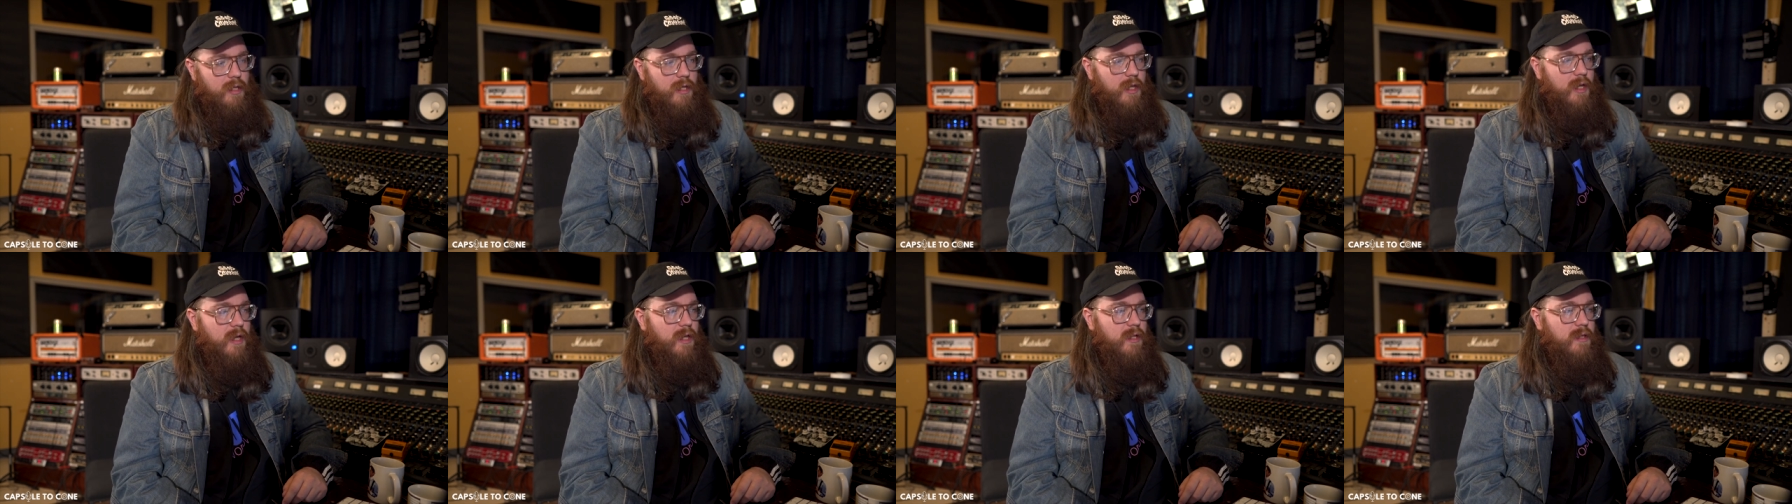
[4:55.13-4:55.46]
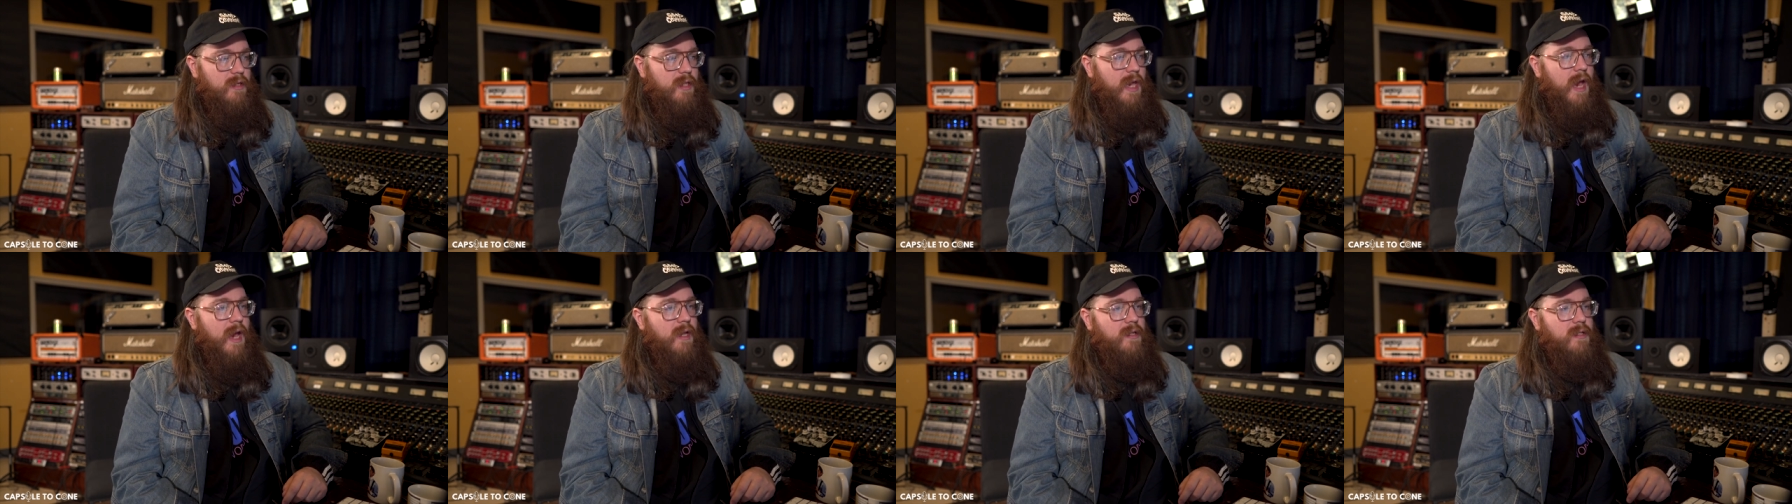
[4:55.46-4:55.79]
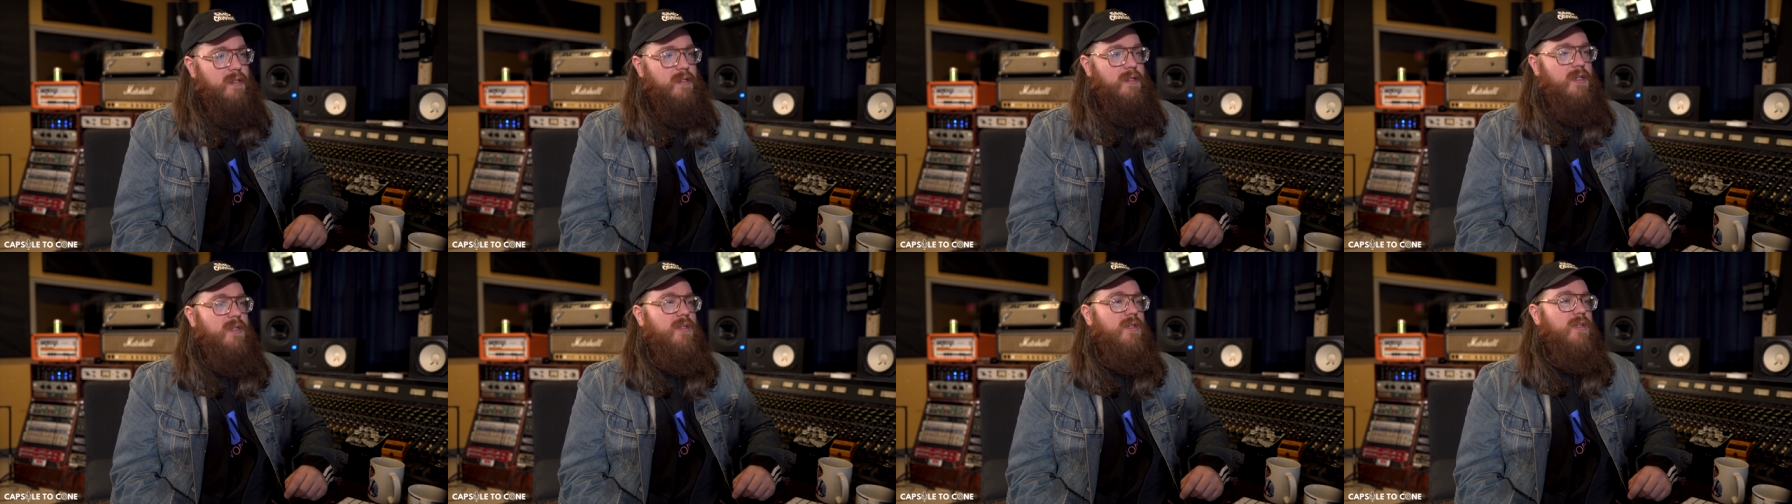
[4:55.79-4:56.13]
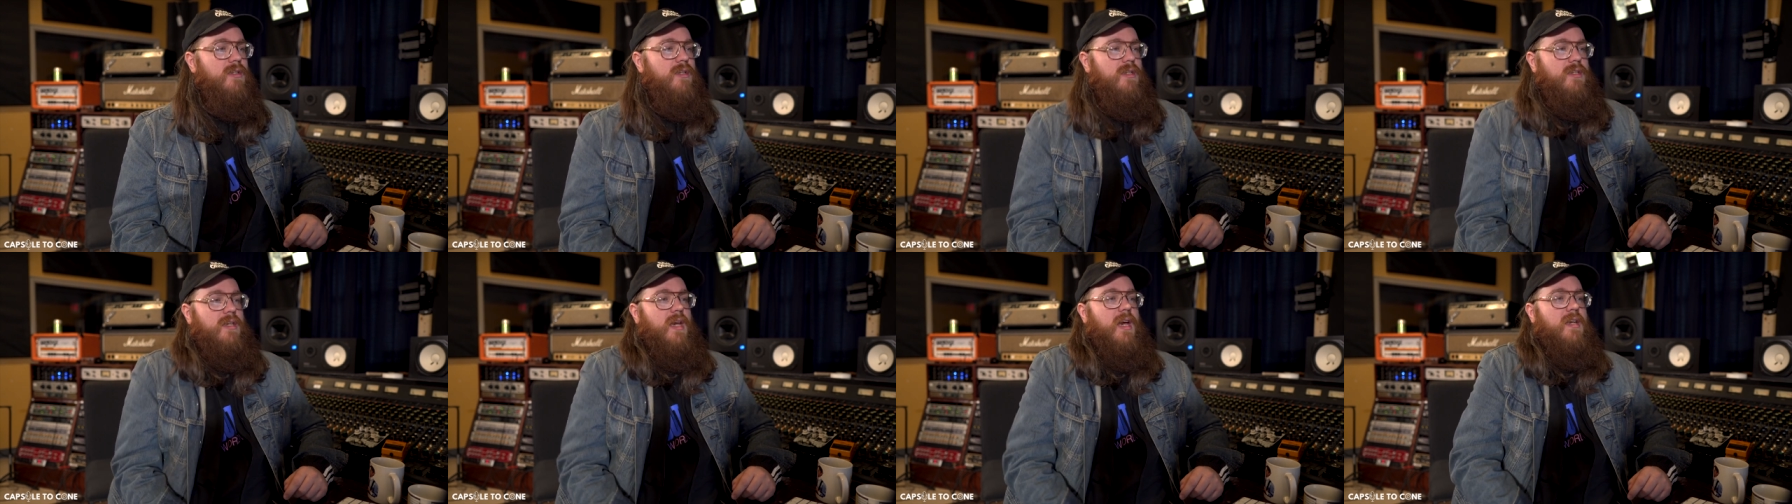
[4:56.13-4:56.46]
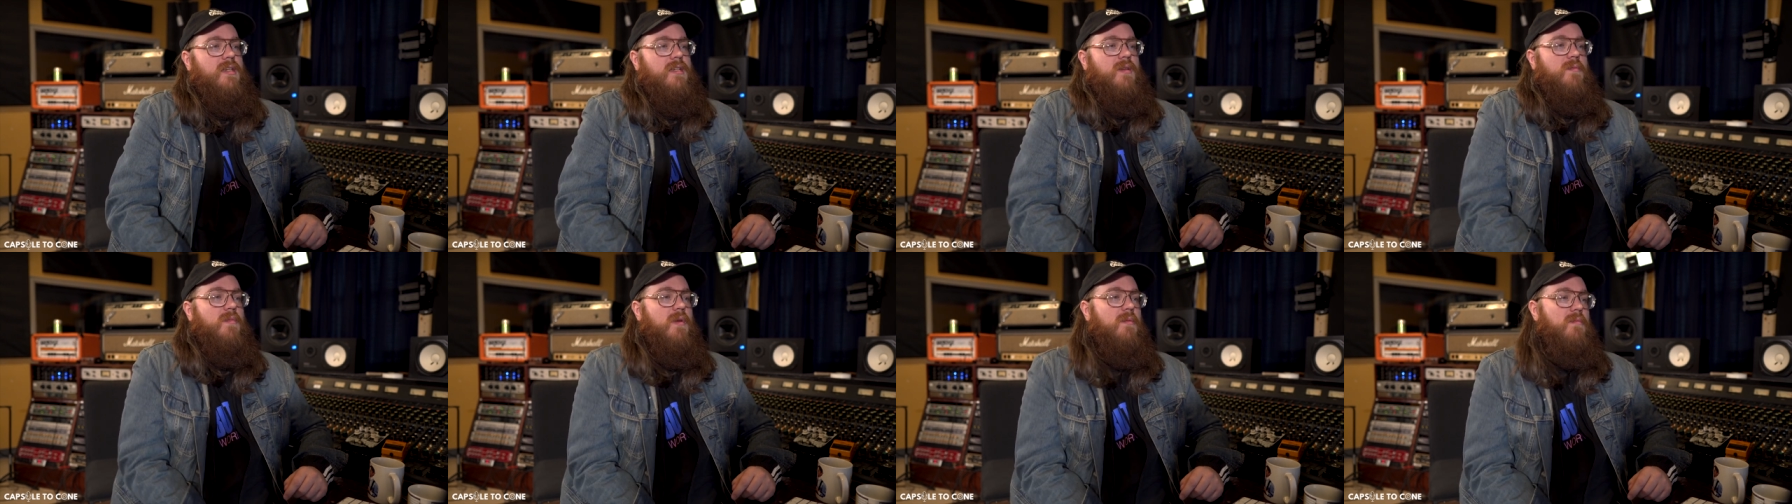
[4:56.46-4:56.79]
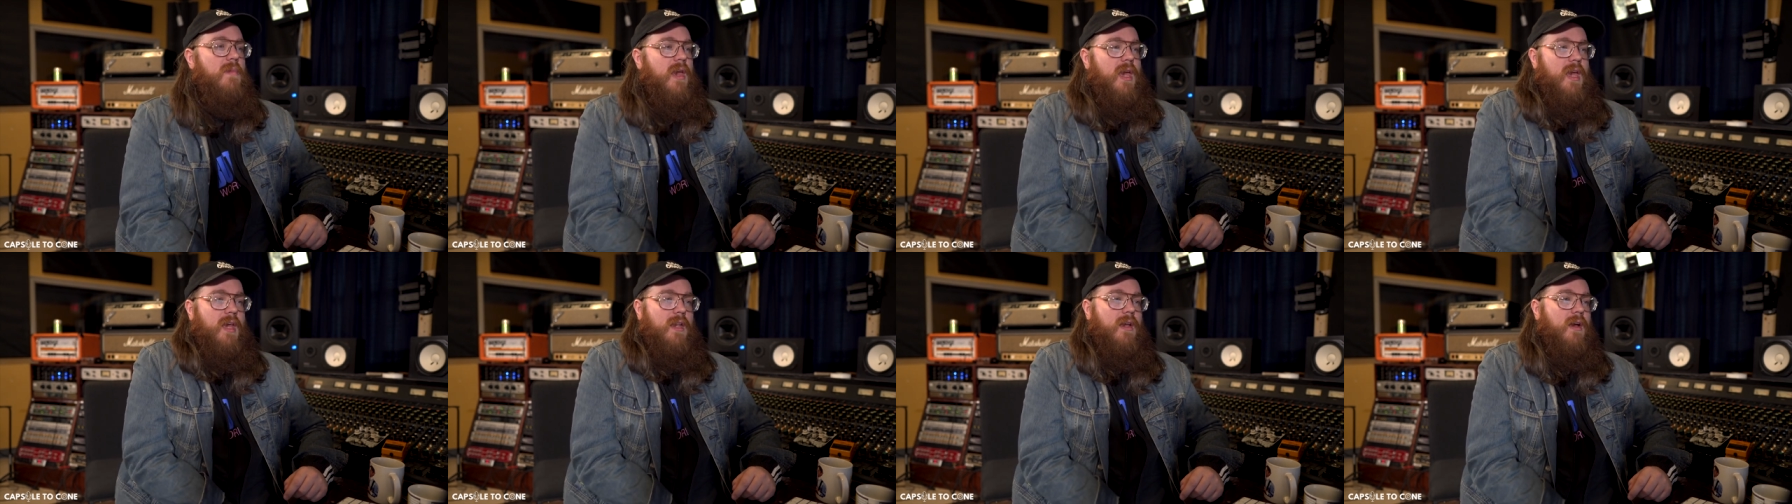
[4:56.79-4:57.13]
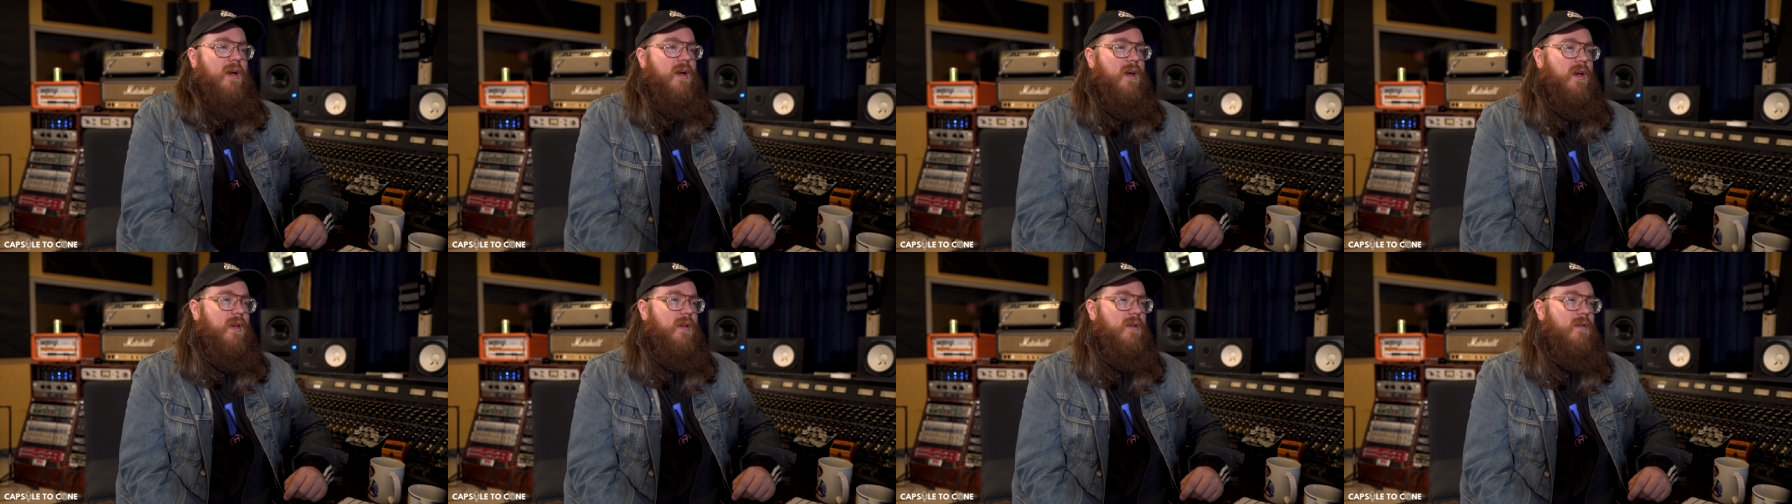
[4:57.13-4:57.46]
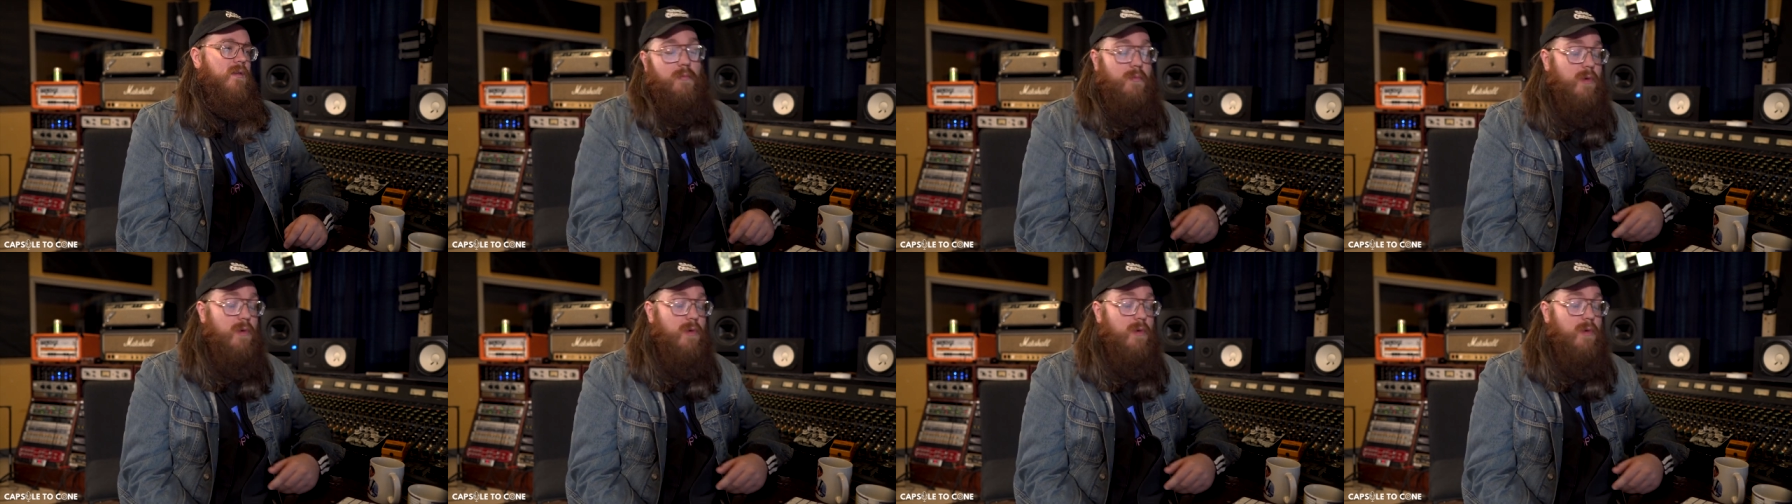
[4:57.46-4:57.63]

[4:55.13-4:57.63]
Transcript: it, that decision just has to be made on